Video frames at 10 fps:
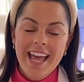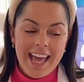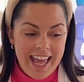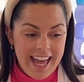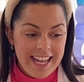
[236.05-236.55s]

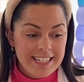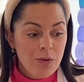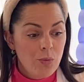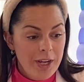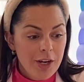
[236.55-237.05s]

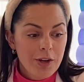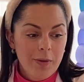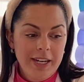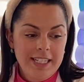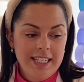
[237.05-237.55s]
And we are
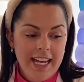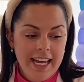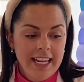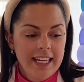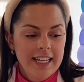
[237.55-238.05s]
going to
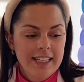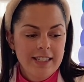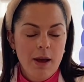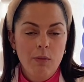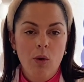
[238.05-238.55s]
take
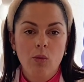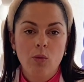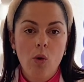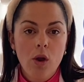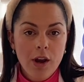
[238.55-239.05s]
some
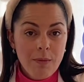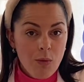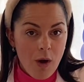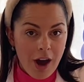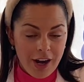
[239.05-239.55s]
warm
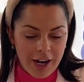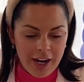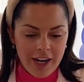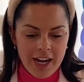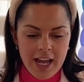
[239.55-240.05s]

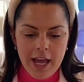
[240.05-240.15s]
water